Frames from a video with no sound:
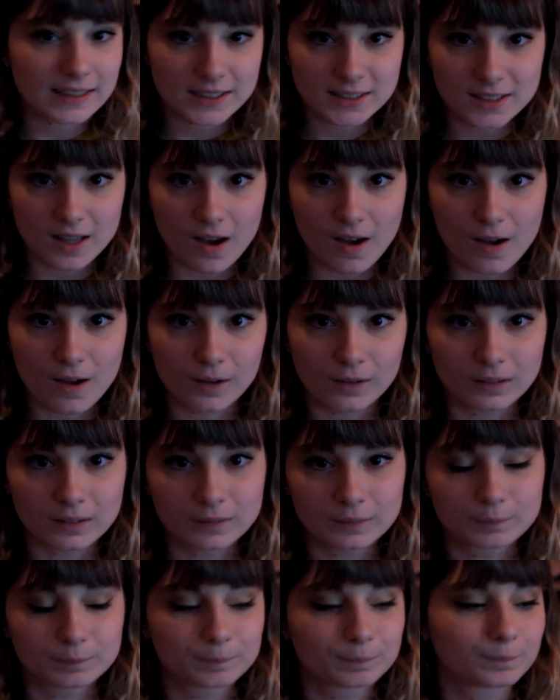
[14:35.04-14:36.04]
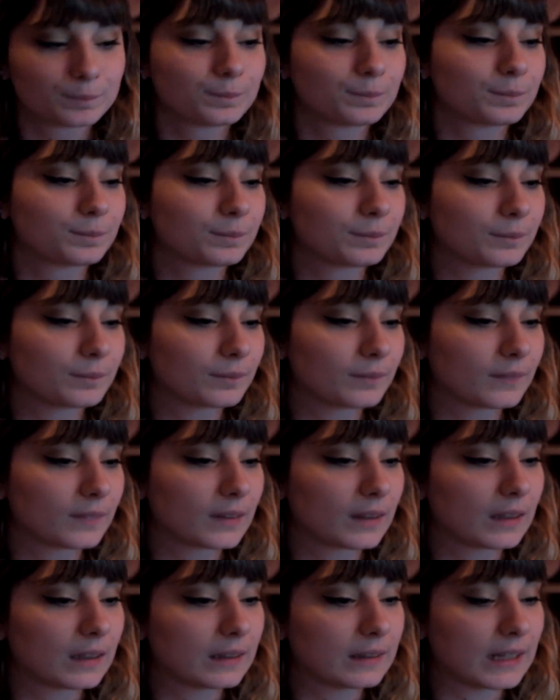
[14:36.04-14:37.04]
the song
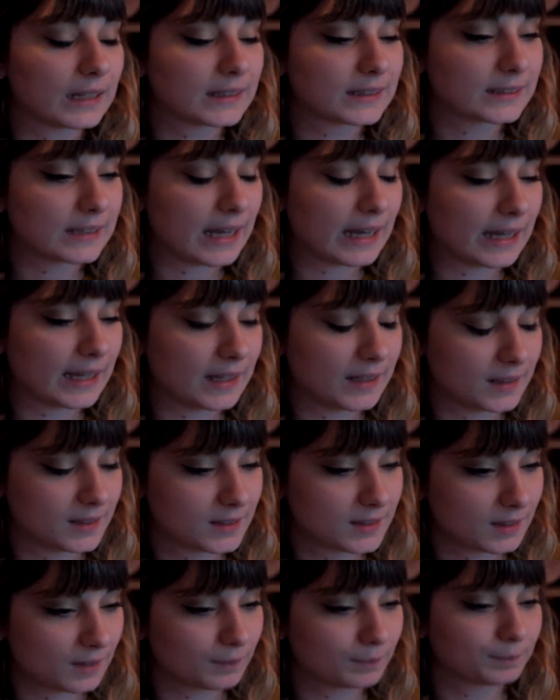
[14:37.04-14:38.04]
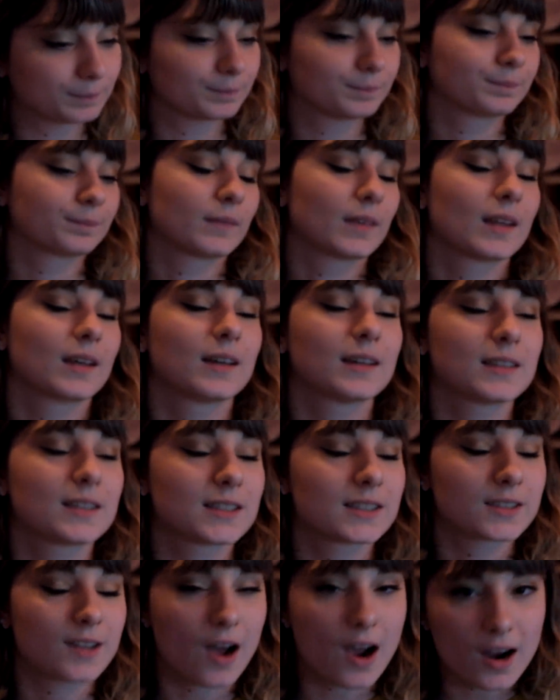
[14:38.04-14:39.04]
that says,
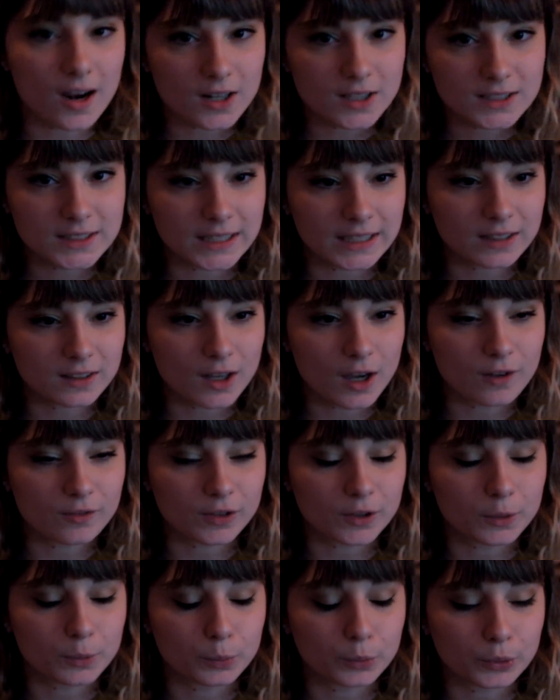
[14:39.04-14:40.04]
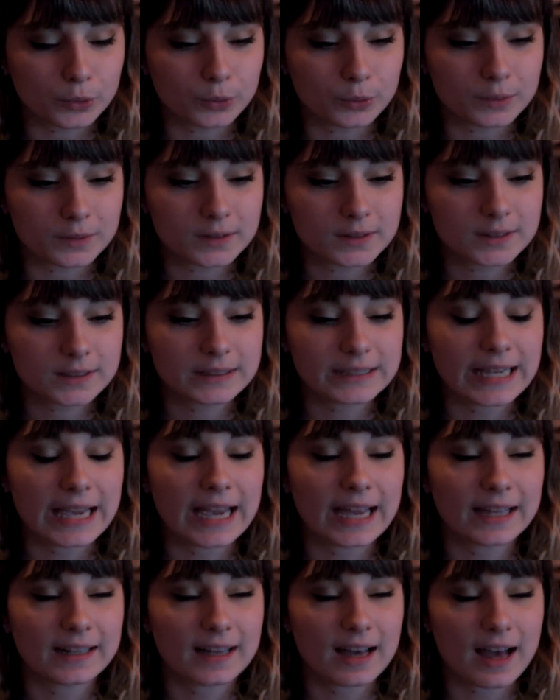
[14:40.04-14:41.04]
"Scars that cover wounds
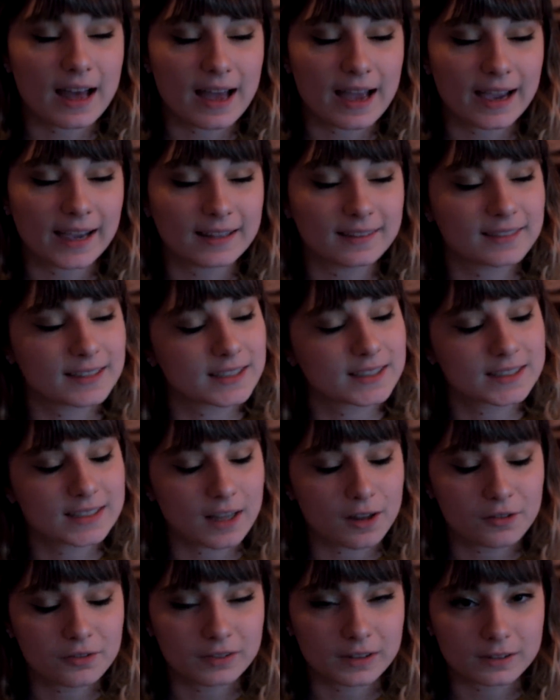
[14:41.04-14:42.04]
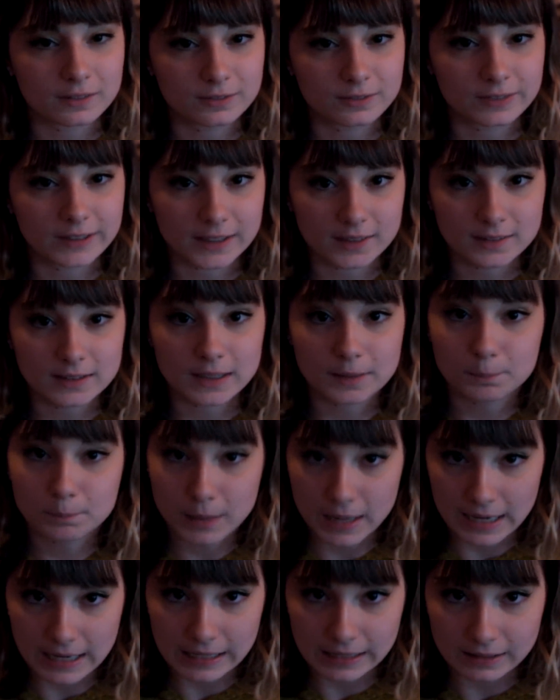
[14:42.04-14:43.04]
can't hide the self-inflicted
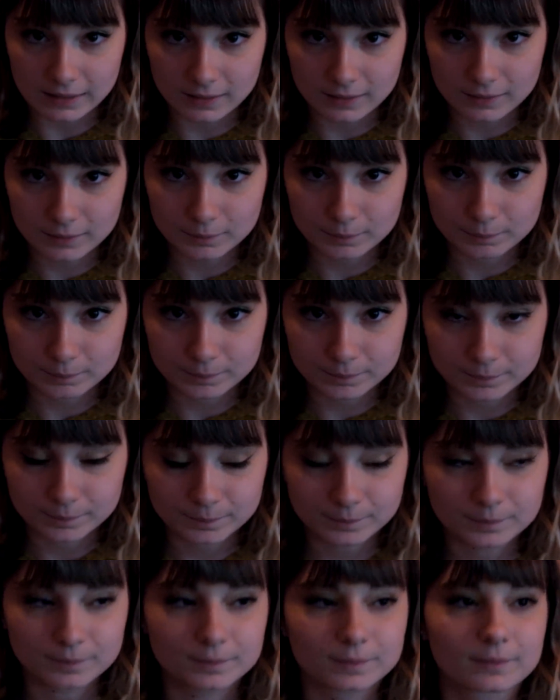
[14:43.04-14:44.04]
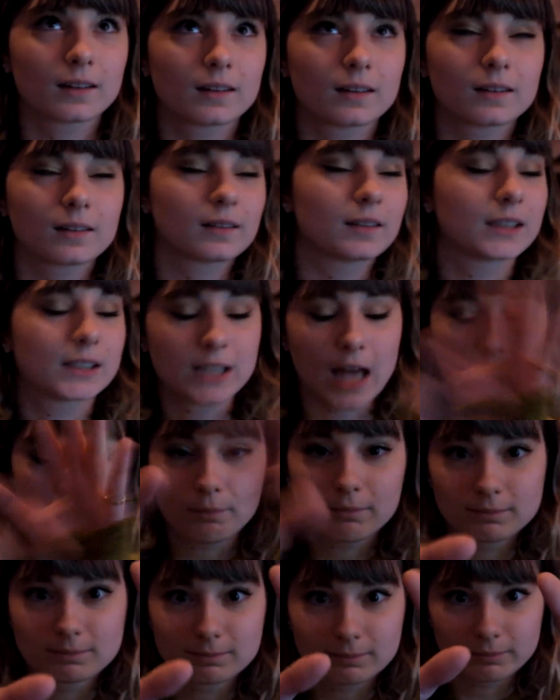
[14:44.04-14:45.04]
pain." Stop!
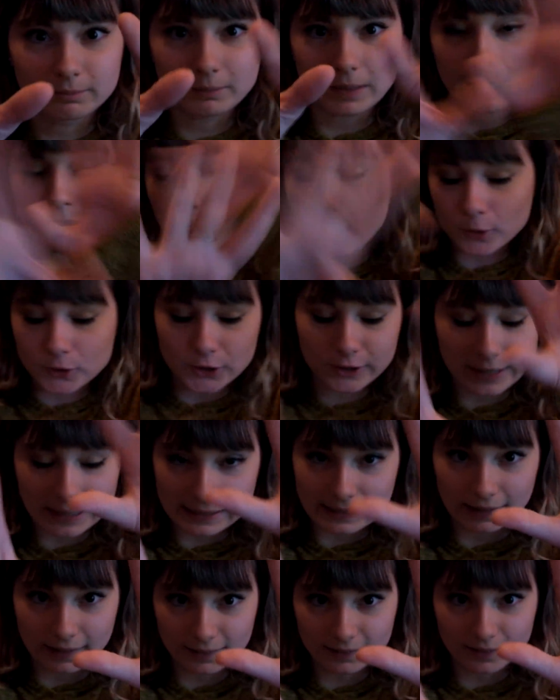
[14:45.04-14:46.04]
I know what you're thinking,